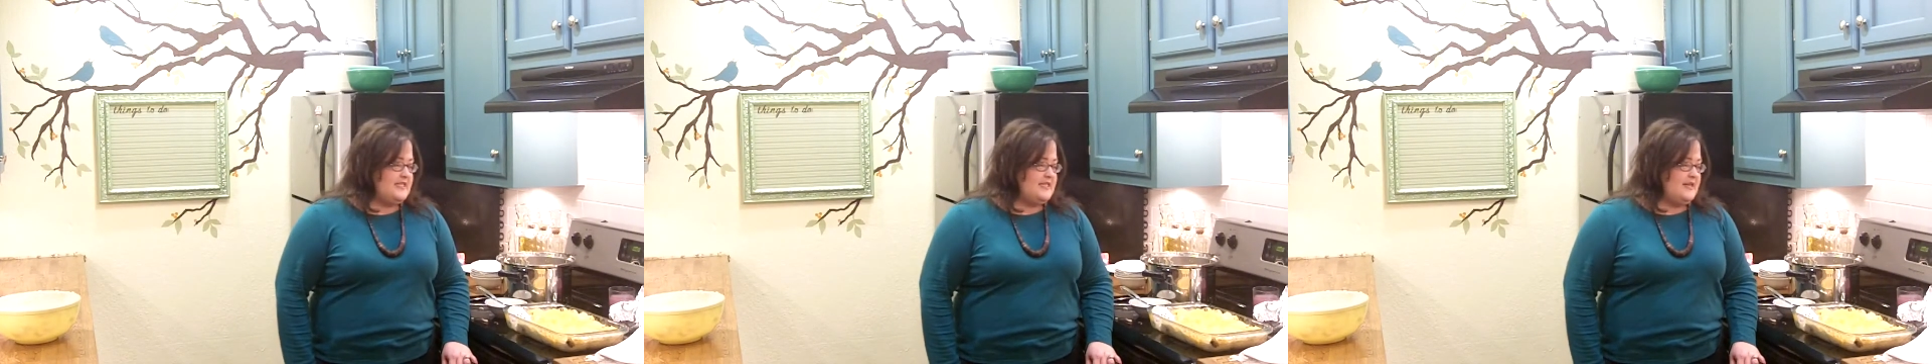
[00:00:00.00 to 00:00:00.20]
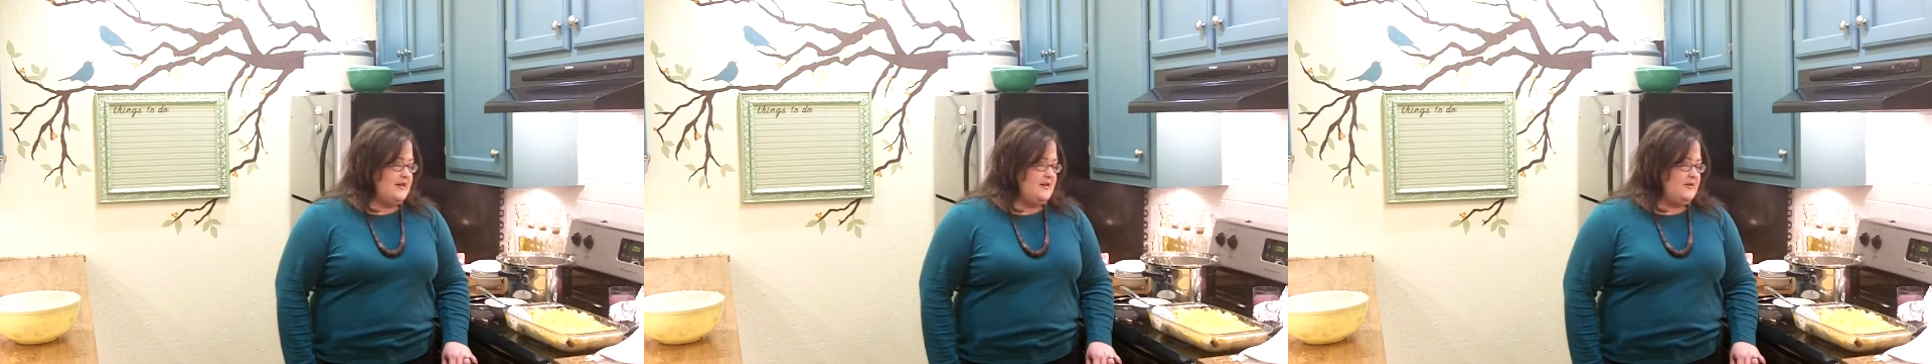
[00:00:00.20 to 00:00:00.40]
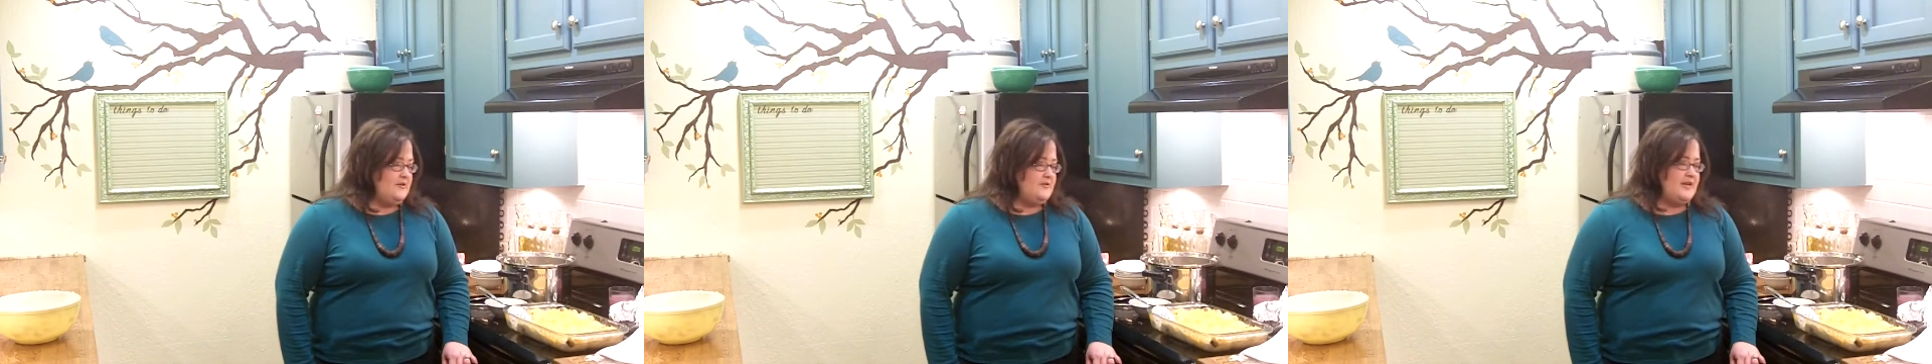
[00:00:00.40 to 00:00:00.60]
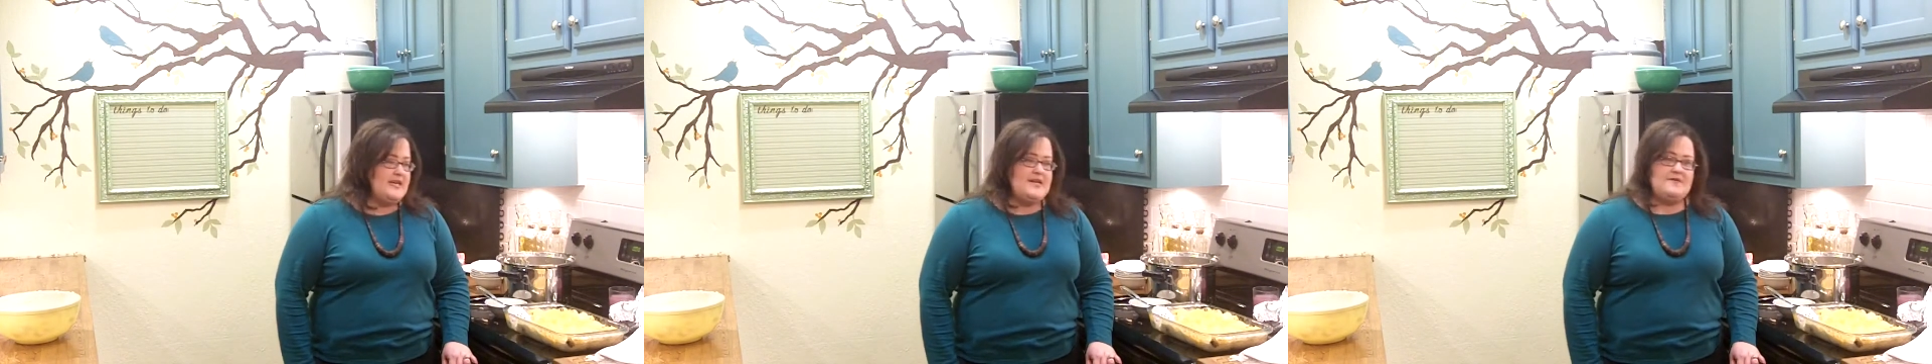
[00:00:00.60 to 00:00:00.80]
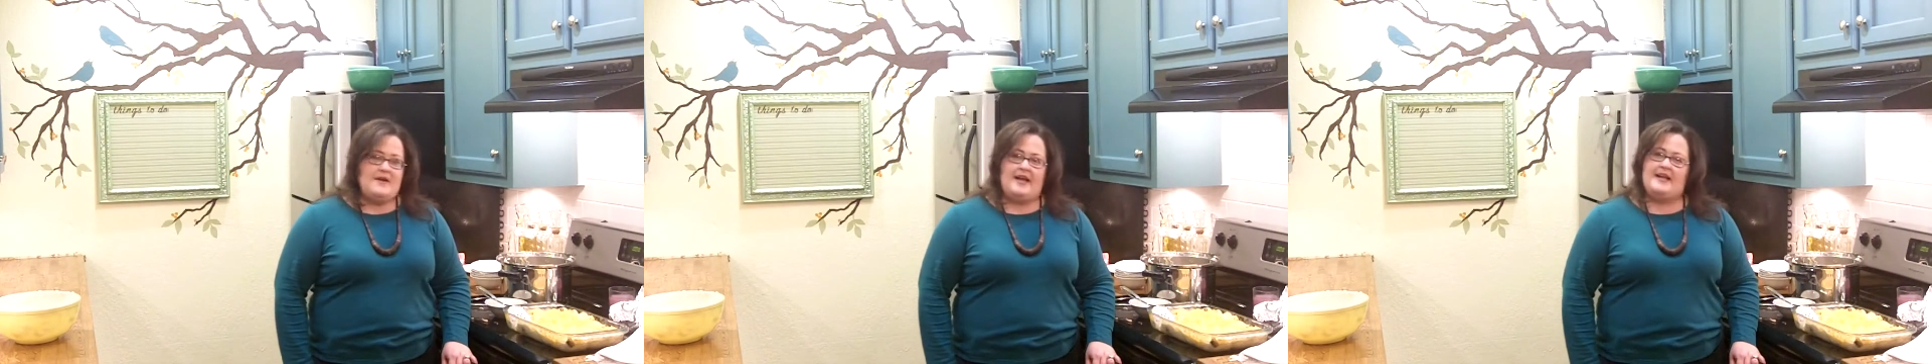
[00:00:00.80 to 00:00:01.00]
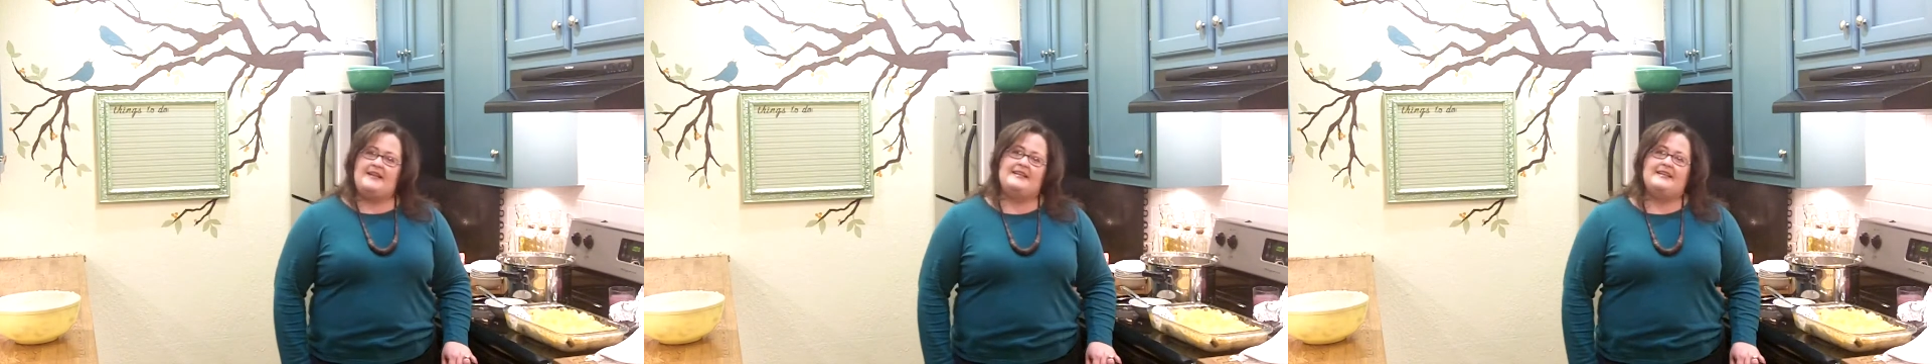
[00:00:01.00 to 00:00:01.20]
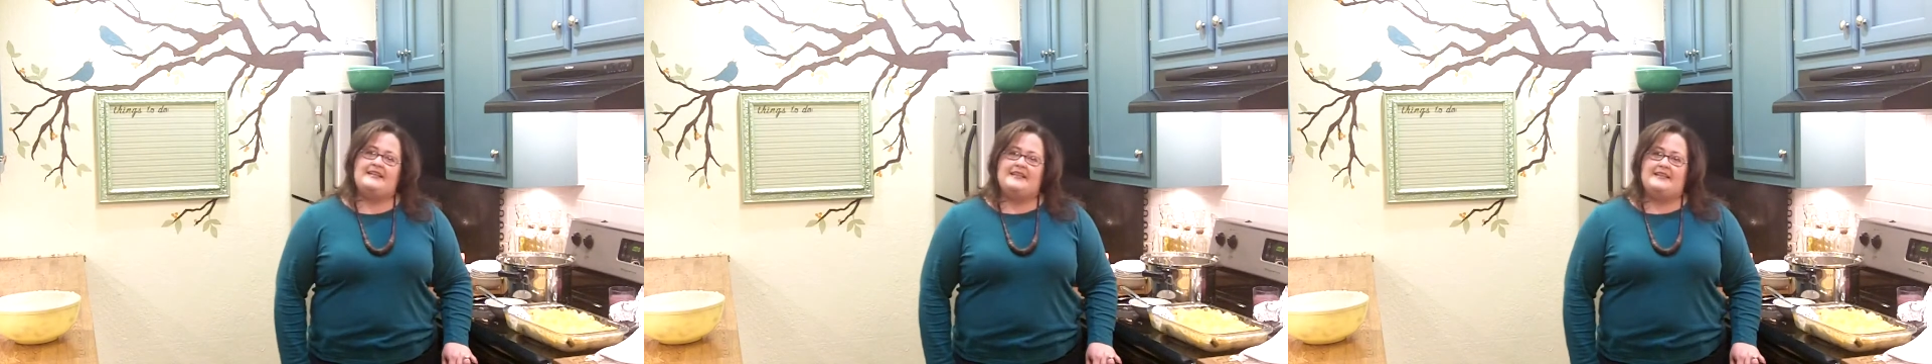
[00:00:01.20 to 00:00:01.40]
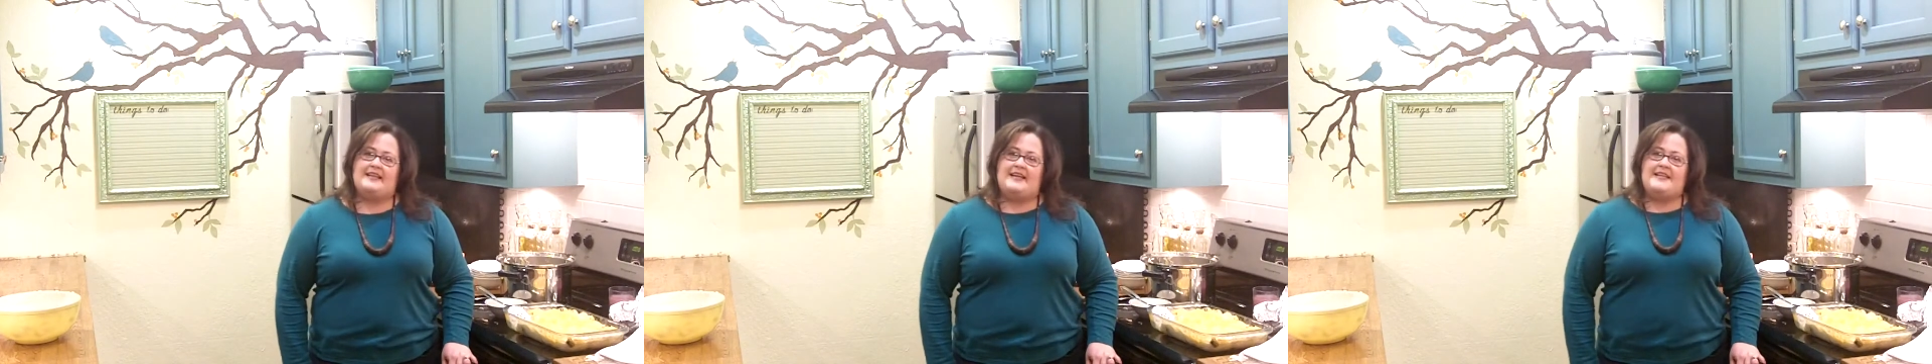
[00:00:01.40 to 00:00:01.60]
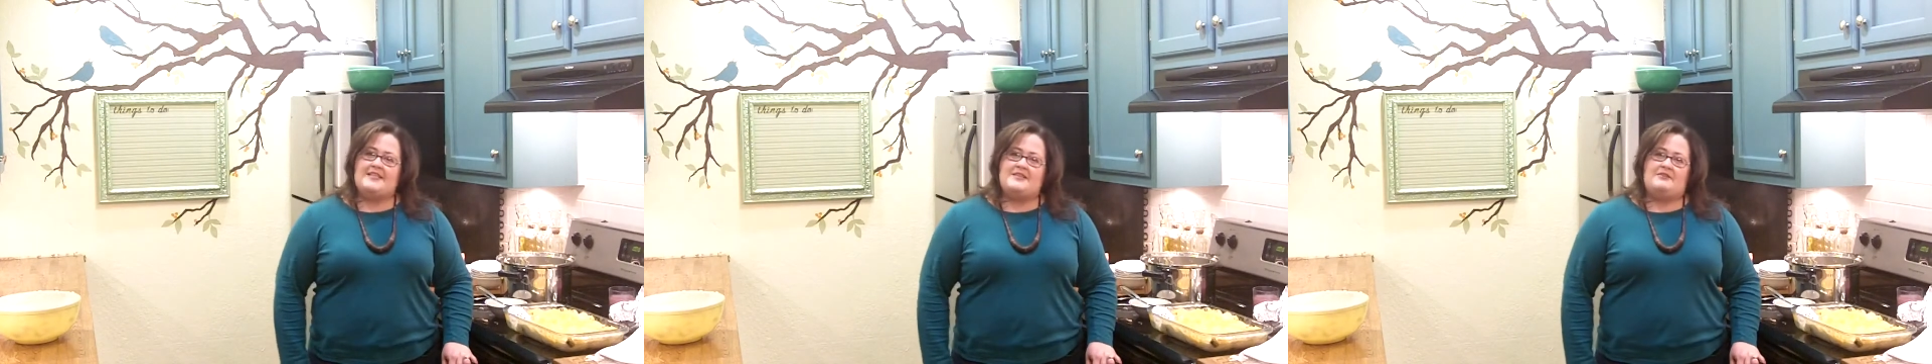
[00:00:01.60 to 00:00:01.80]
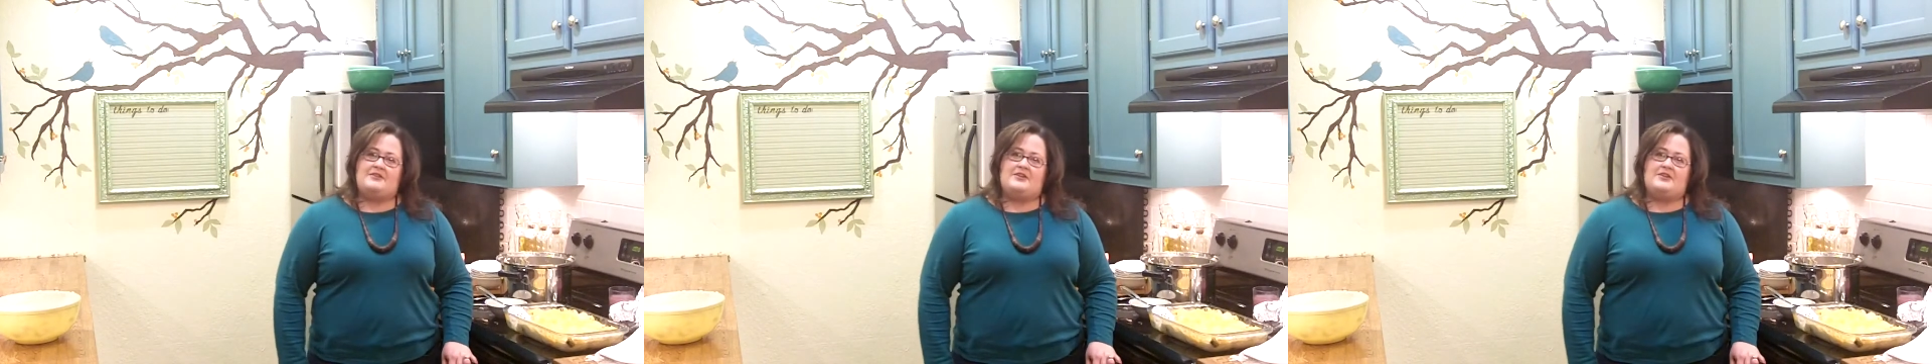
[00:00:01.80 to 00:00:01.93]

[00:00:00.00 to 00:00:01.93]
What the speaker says: So anyway, thanks